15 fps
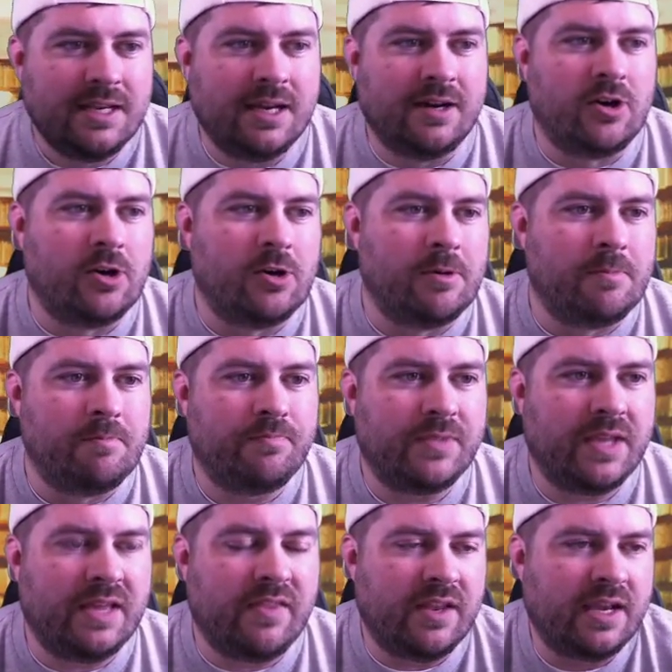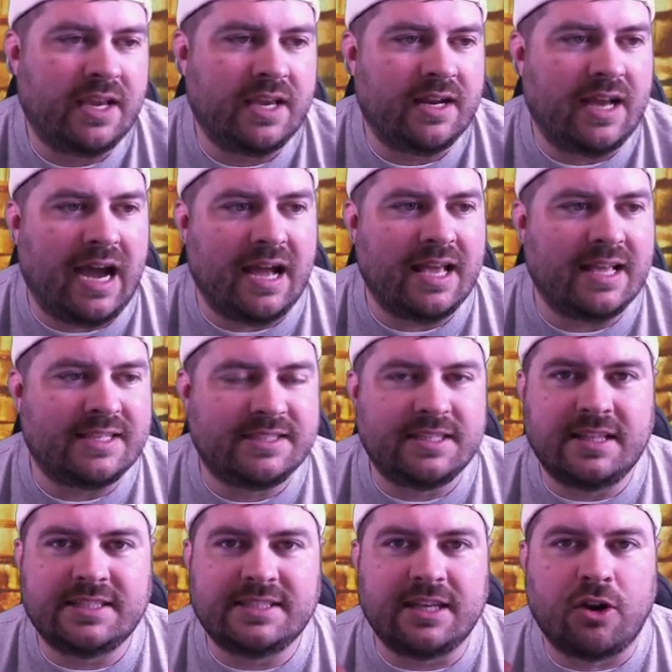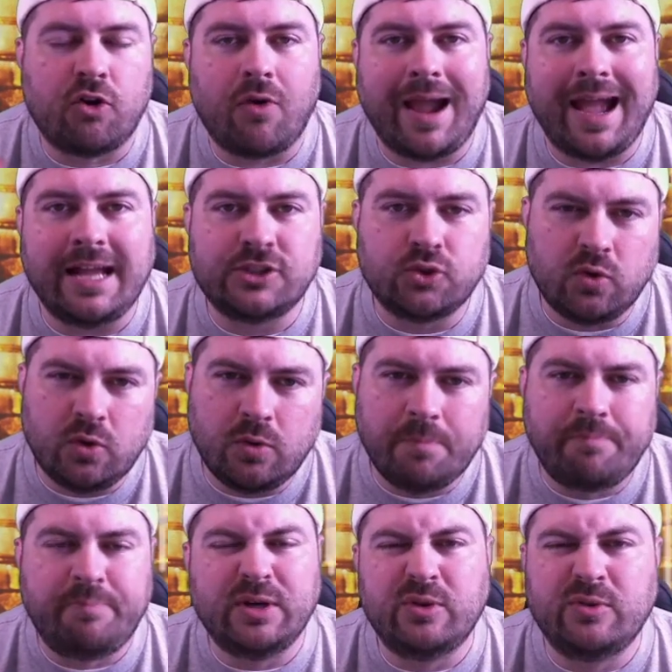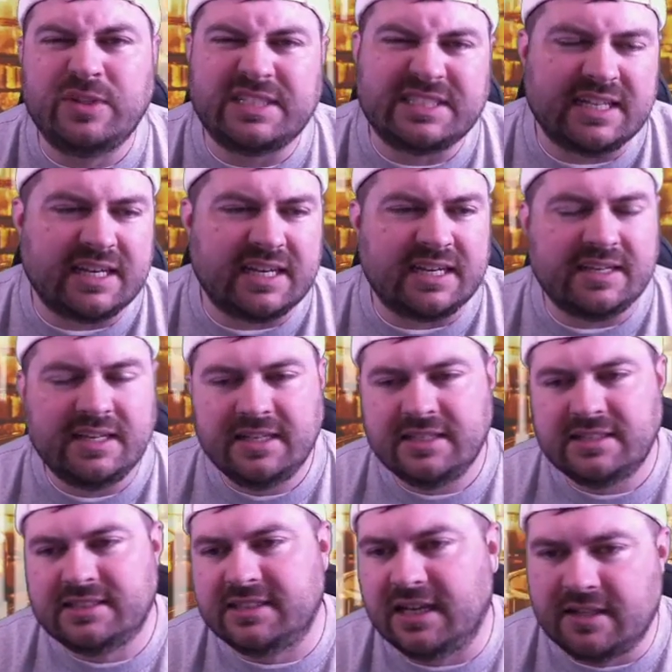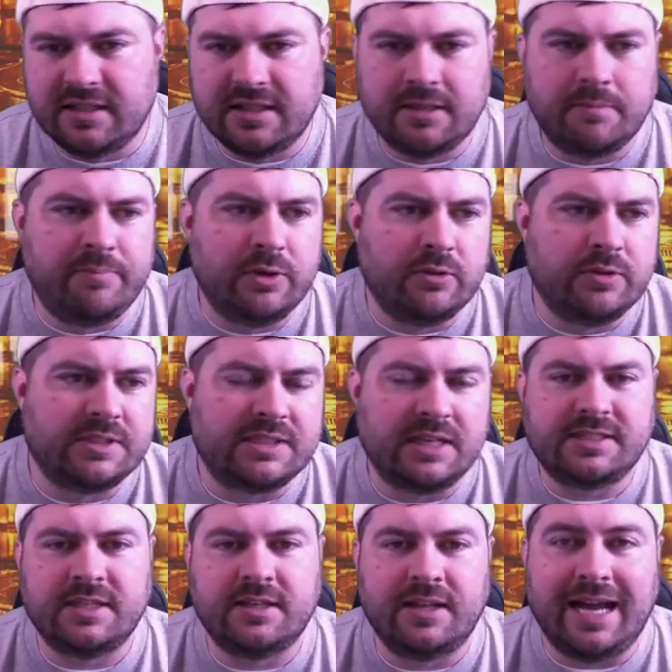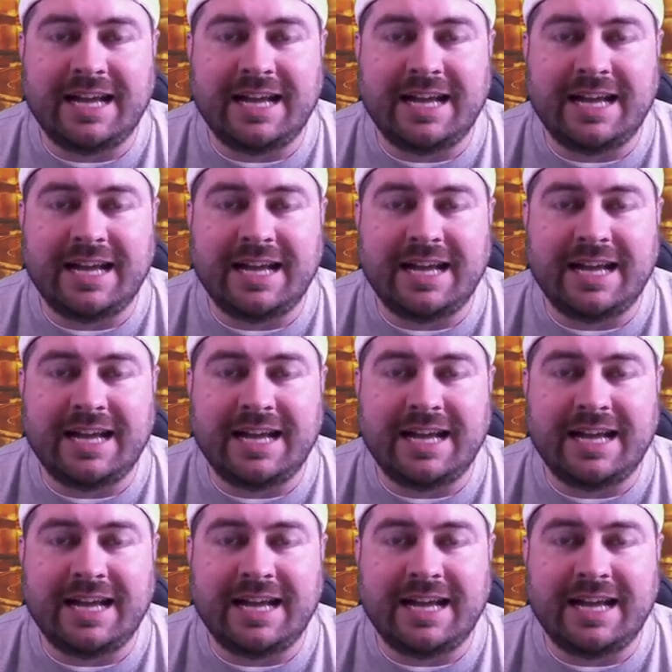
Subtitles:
And then again, this is a gradual build a set, sell it, build a set, sell it.